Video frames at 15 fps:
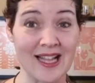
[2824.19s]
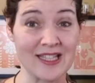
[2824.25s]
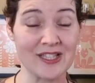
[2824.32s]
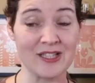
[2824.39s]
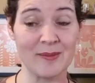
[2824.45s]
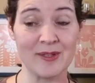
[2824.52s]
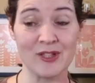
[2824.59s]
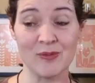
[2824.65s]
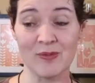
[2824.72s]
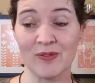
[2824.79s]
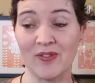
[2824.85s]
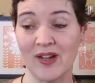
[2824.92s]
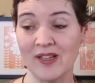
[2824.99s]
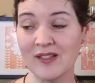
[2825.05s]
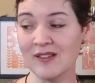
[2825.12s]
That's going to be super
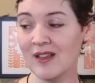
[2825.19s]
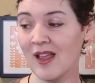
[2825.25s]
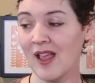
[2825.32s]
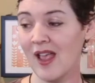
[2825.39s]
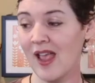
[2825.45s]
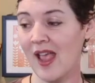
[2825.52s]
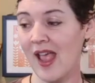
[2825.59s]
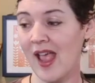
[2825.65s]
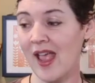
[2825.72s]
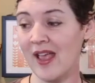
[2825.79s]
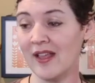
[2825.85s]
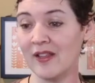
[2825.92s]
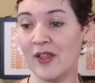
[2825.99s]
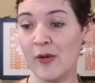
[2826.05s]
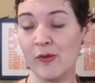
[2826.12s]
fun.
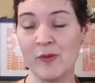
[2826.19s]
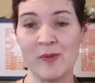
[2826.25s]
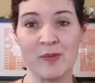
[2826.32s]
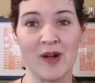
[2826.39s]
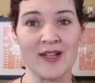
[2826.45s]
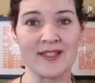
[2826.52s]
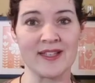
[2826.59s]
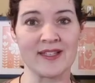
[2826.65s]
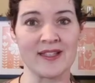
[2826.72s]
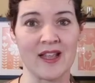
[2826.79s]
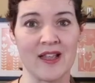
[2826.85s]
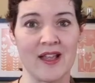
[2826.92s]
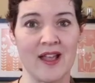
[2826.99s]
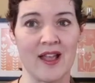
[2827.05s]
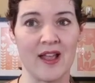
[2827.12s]
And there will be prizes
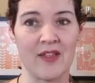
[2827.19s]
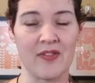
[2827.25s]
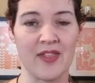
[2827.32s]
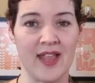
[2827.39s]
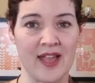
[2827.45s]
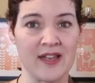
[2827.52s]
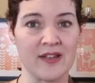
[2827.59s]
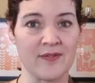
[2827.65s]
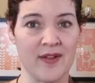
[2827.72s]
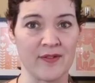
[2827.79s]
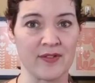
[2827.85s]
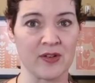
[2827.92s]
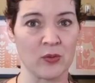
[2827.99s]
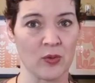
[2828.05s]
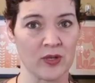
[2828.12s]
at the end of
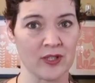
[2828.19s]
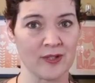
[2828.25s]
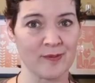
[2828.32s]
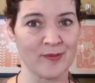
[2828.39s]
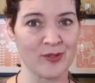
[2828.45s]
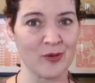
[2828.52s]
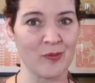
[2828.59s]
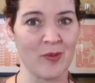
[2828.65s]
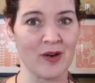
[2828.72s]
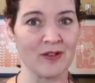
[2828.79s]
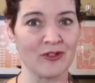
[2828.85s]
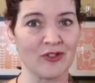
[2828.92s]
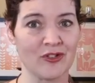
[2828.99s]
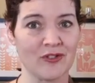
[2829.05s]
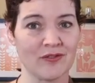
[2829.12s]
every quarter. So
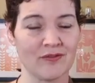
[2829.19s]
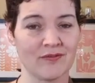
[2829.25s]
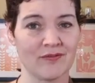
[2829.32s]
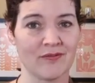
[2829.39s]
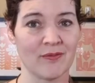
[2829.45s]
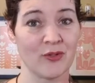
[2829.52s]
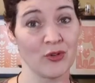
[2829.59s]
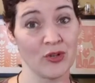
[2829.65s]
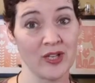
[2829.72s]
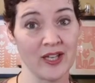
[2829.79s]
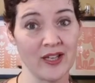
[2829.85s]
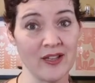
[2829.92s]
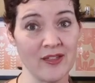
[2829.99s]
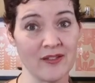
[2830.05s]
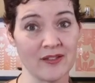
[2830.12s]
March
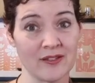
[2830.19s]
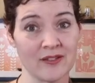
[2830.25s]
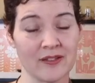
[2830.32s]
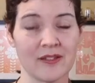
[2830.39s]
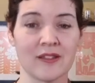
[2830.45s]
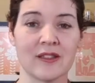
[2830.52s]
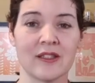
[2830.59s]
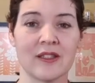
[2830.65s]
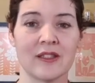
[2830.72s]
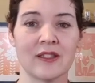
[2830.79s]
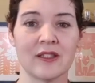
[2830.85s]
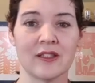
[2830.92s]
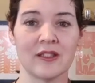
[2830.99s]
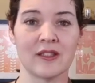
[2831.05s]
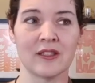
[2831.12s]
30th,
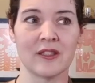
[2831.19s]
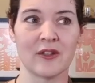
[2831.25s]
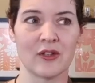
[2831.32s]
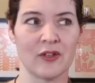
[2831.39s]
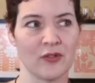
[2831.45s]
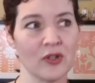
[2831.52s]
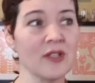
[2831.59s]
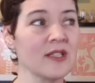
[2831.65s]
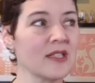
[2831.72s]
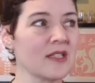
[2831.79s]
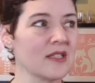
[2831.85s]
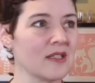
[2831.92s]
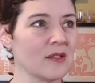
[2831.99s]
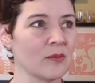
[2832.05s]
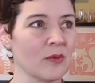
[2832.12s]

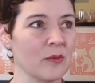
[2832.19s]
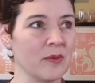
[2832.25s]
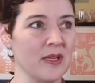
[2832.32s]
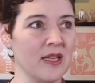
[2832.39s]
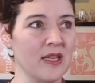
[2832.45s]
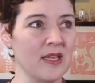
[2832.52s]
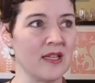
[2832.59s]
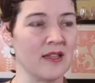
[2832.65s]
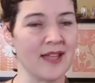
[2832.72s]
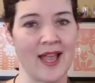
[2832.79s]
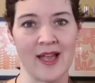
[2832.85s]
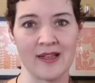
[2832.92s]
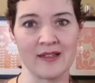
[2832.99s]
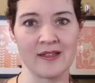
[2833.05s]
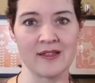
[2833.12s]
31st will be
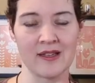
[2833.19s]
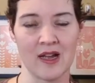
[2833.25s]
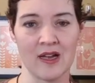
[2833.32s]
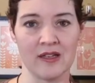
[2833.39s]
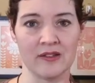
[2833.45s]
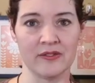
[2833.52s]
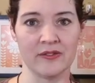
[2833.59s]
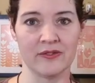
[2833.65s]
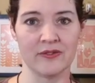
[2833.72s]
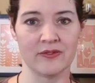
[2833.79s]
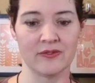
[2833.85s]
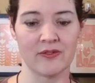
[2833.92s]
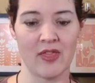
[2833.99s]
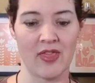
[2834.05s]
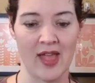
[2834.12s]
the end of
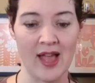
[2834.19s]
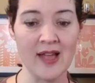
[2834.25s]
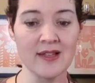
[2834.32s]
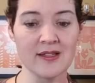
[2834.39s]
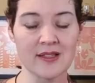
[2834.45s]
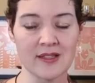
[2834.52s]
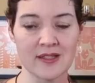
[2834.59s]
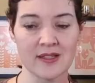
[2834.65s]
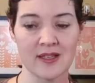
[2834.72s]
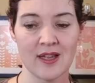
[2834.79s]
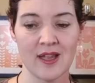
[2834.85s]
that